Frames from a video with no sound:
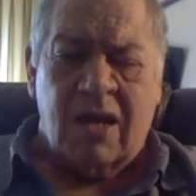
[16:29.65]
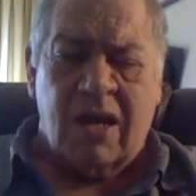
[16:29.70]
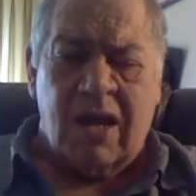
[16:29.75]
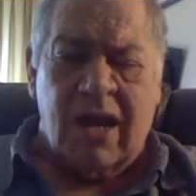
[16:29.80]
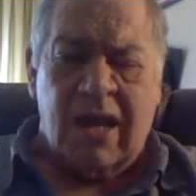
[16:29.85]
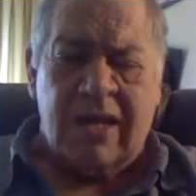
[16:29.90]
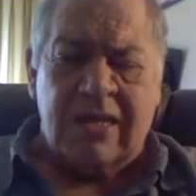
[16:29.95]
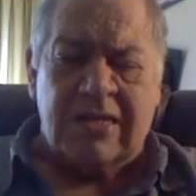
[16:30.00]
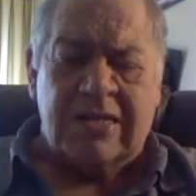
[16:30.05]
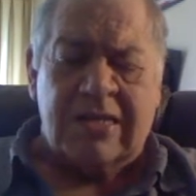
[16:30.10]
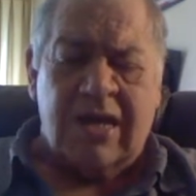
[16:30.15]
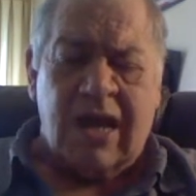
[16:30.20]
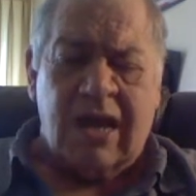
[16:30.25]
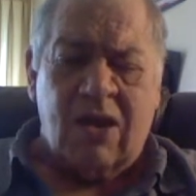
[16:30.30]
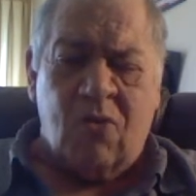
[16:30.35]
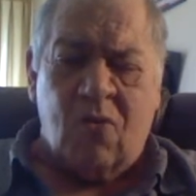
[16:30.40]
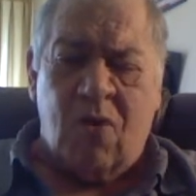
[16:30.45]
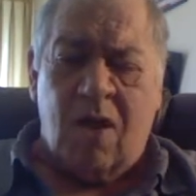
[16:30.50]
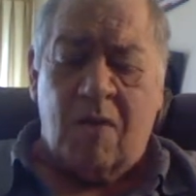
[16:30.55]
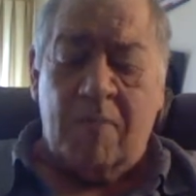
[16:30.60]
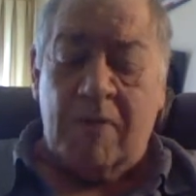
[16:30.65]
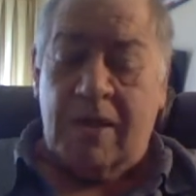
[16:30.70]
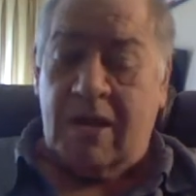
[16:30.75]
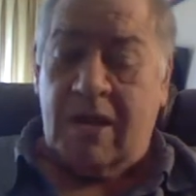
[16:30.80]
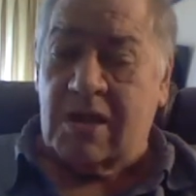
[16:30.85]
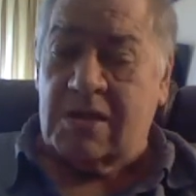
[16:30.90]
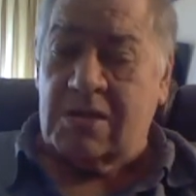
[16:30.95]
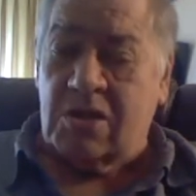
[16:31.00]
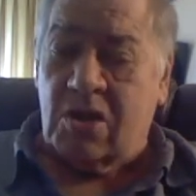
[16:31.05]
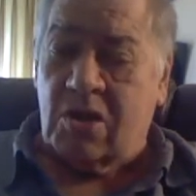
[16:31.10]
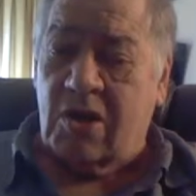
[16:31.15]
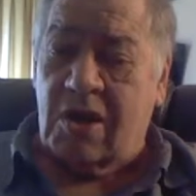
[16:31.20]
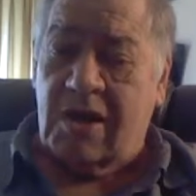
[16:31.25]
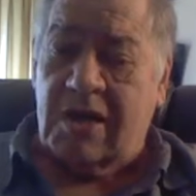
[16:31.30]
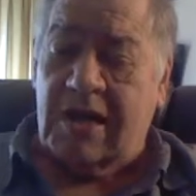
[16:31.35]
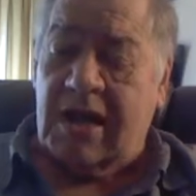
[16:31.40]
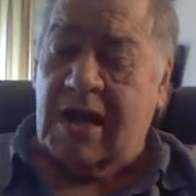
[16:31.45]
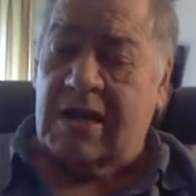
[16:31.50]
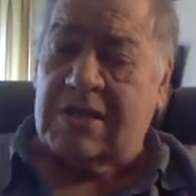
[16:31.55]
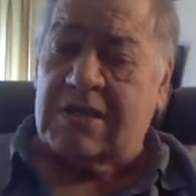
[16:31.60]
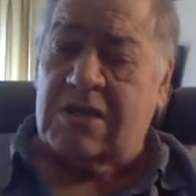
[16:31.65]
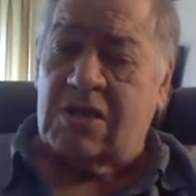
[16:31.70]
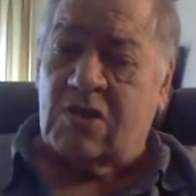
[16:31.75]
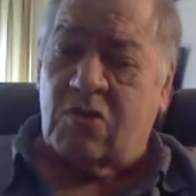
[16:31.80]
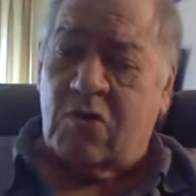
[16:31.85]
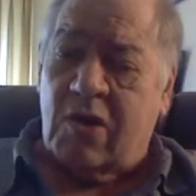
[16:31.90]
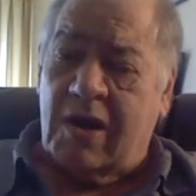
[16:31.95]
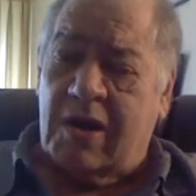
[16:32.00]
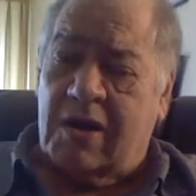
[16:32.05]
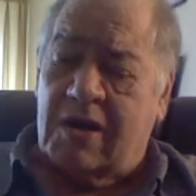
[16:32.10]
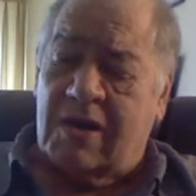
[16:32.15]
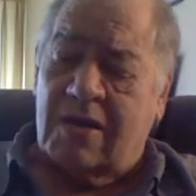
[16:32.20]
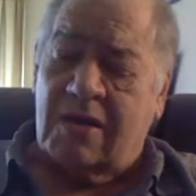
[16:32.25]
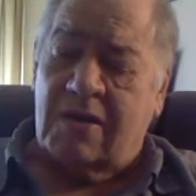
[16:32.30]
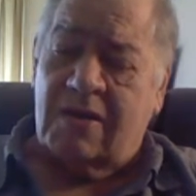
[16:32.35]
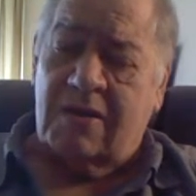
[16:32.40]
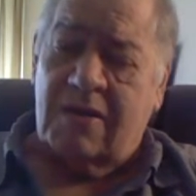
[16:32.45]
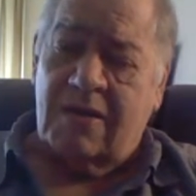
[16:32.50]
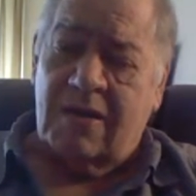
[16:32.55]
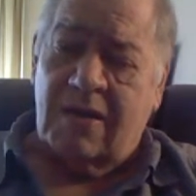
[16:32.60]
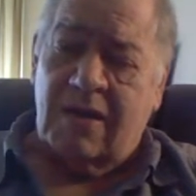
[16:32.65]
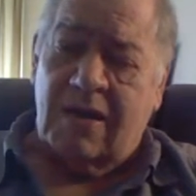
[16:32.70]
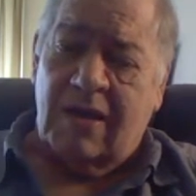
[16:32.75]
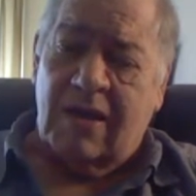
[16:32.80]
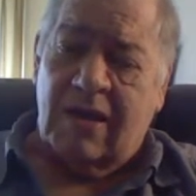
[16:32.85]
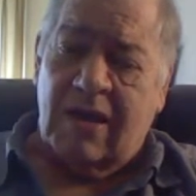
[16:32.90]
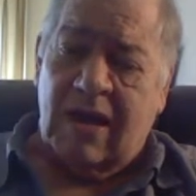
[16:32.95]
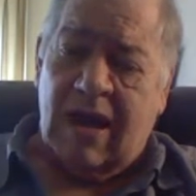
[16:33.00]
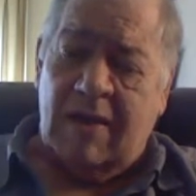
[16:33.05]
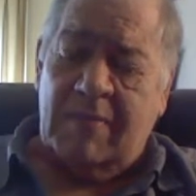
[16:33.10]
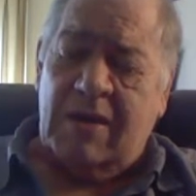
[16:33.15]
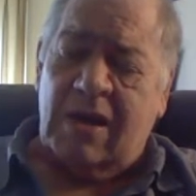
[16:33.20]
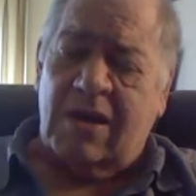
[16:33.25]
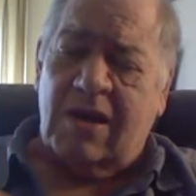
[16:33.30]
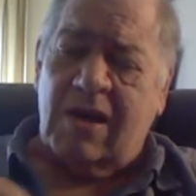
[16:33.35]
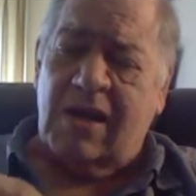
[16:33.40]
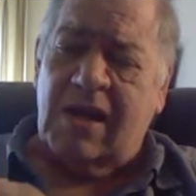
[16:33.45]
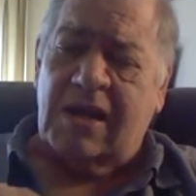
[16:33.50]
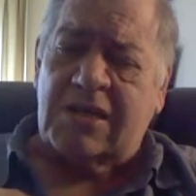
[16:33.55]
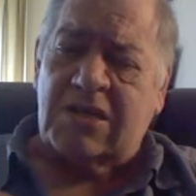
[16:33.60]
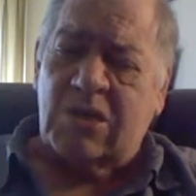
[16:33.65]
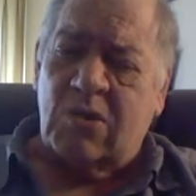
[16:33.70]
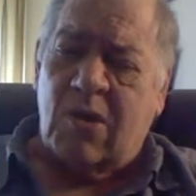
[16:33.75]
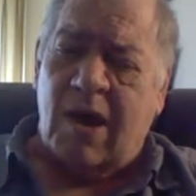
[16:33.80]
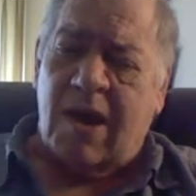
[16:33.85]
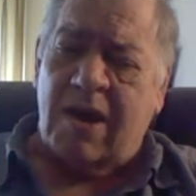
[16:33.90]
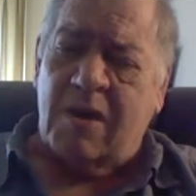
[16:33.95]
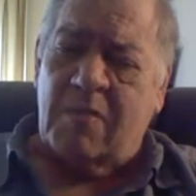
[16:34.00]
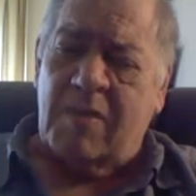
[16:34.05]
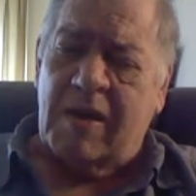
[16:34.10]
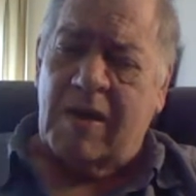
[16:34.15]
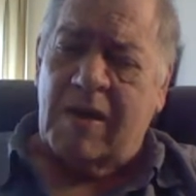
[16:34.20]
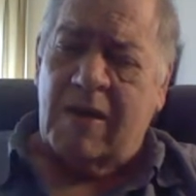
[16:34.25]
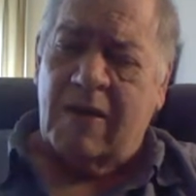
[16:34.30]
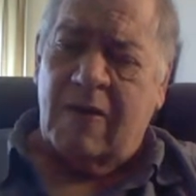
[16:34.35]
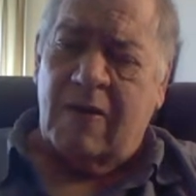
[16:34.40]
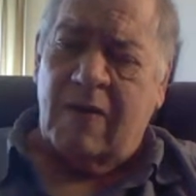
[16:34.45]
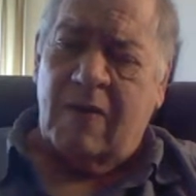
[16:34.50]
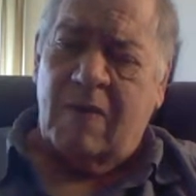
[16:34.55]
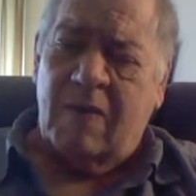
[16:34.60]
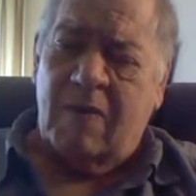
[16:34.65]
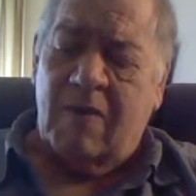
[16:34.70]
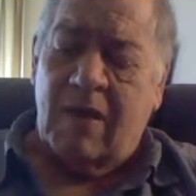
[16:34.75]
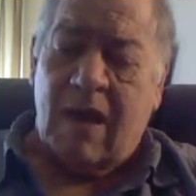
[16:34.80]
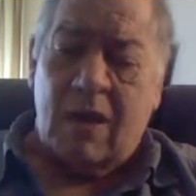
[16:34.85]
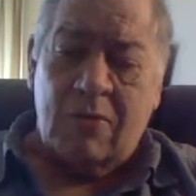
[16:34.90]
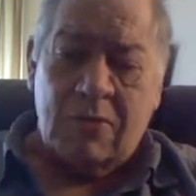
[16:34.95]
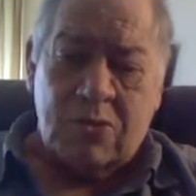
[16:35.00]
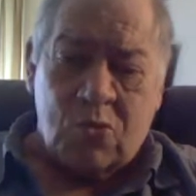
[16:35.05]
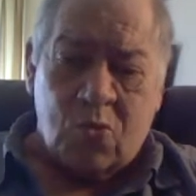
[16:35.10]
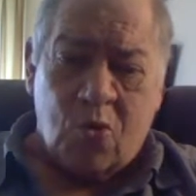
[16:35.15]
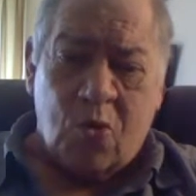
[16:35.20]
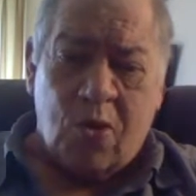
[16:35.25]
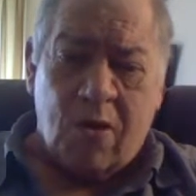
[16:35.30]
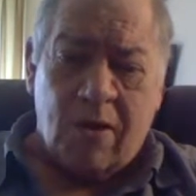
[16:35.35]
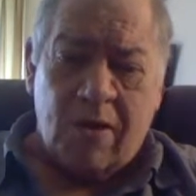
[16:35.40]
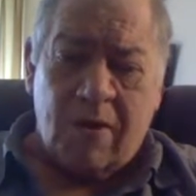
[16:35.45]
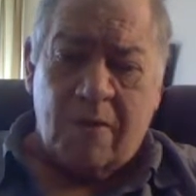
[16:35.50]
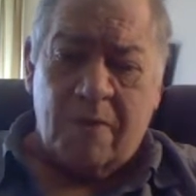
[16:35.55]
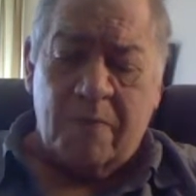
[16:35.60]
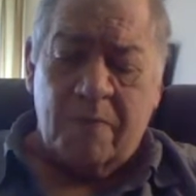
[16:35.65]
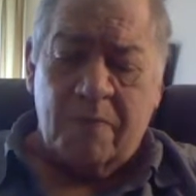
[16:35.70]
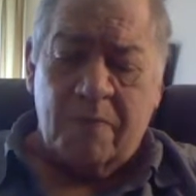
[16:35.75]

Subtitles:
and saying, well, because you're going to dance and drink, I'm not going to let you honor me. I was wrong.